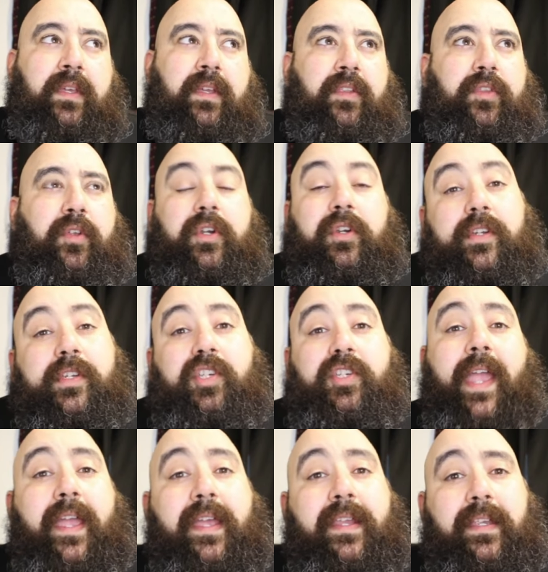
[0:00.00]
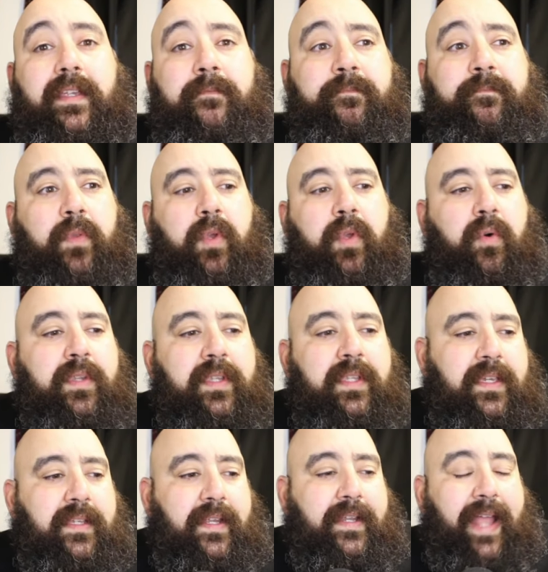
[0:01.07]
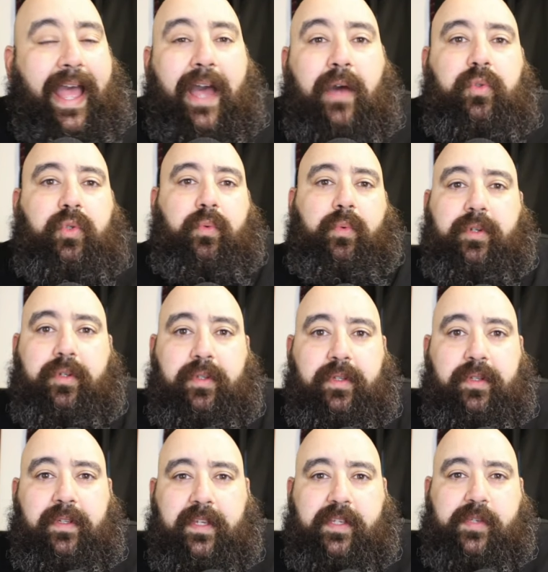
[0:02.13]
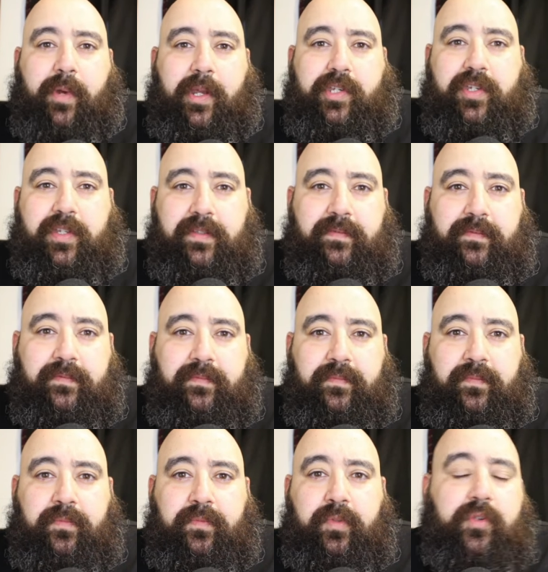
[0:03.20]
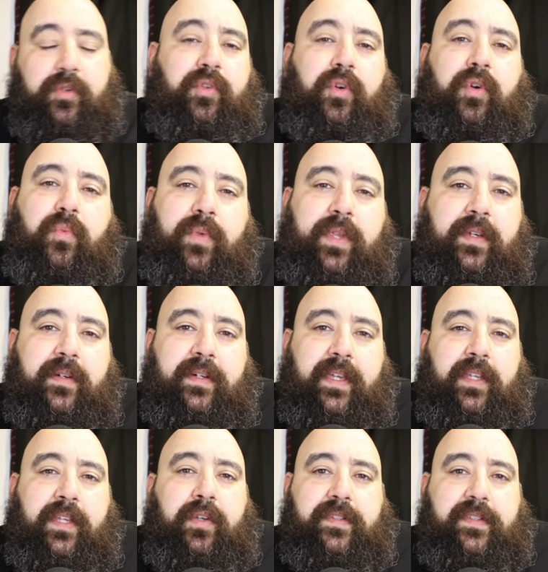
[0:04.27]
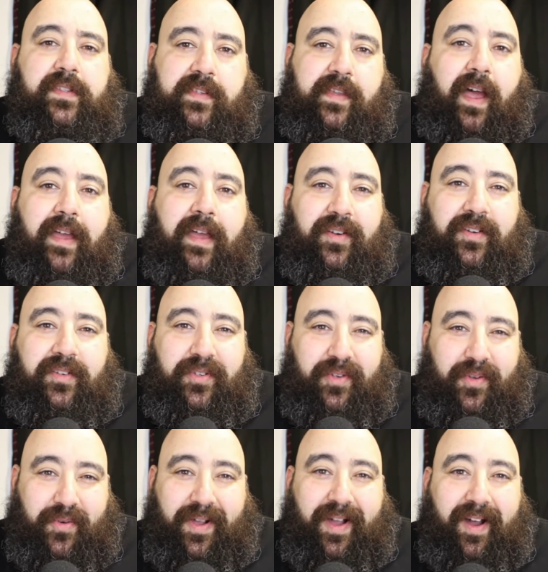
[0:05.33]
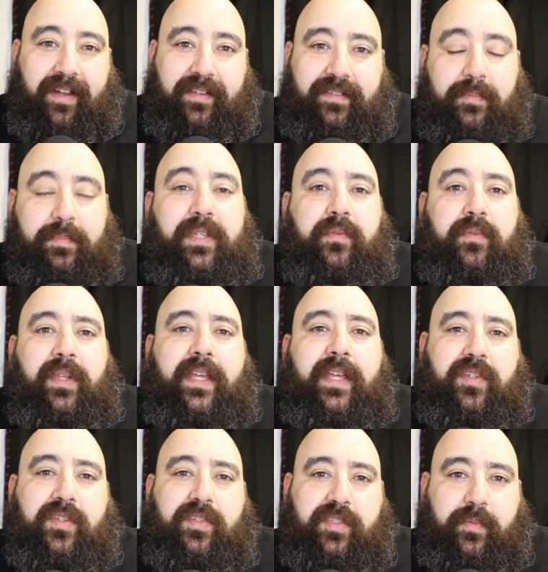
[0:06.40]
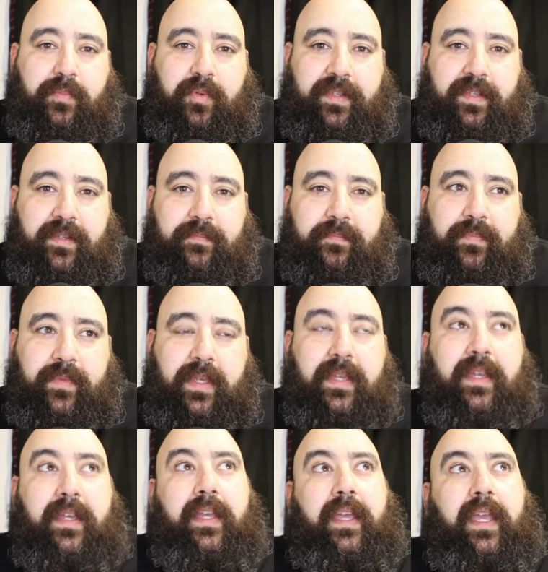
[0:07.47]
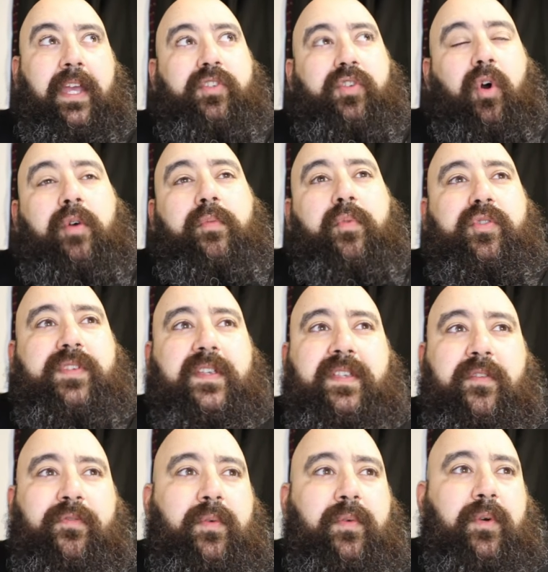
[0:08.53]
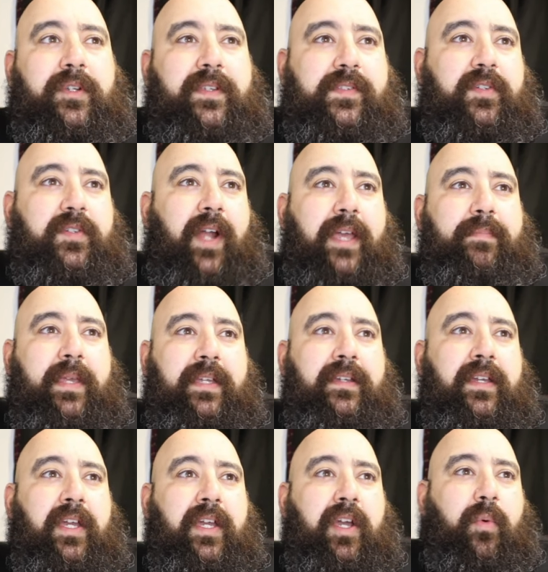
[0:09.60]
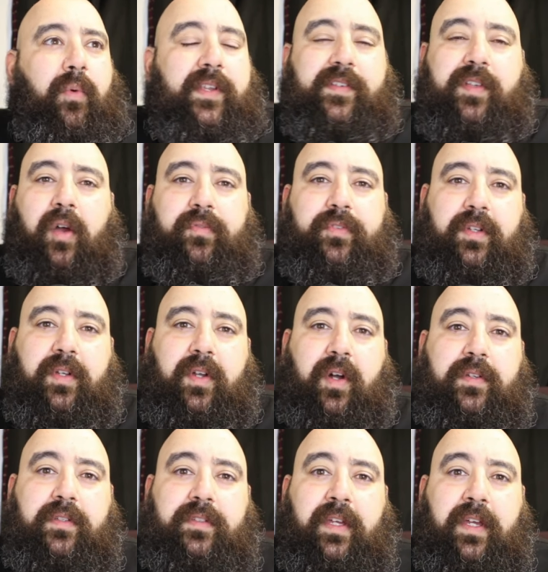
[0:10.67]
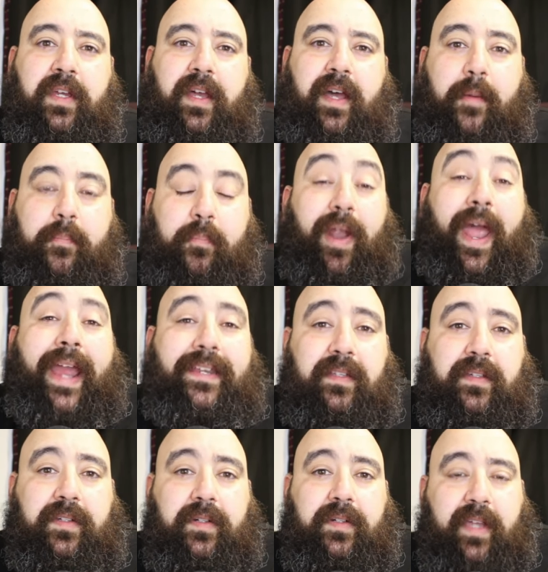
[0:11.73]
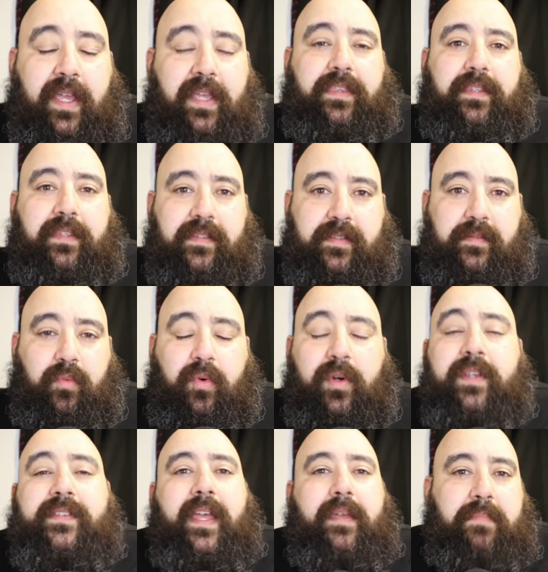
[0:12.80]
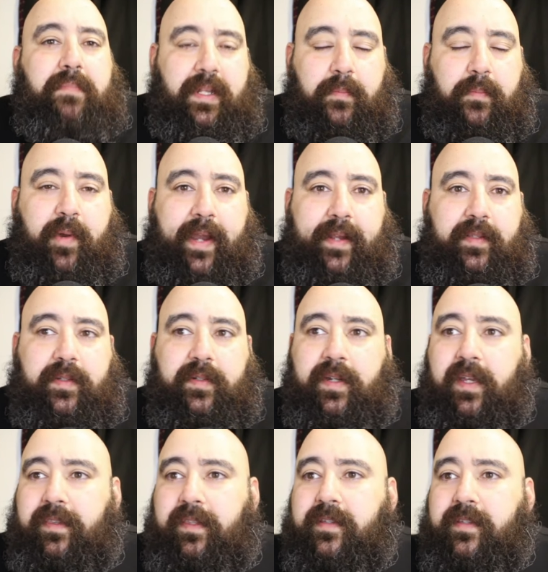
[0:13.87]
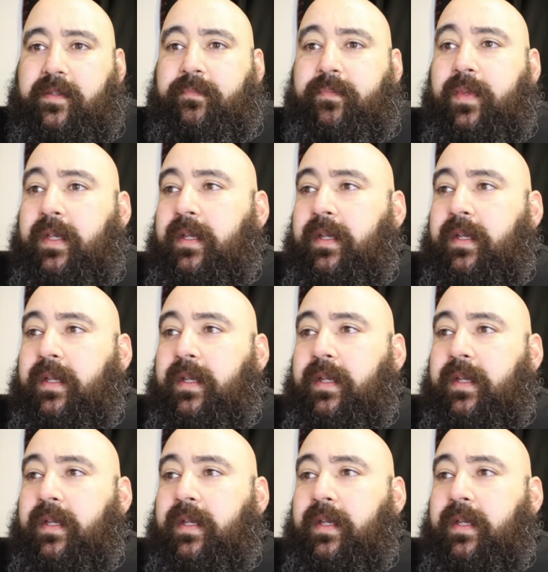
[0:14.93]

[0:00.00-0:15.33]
their Christianity only in an outward expression. There's no real inner desire to know God, to be in relationship with Him. It's almost as if we were describing what is often called practical atheism. What does that mean, a practical atheism?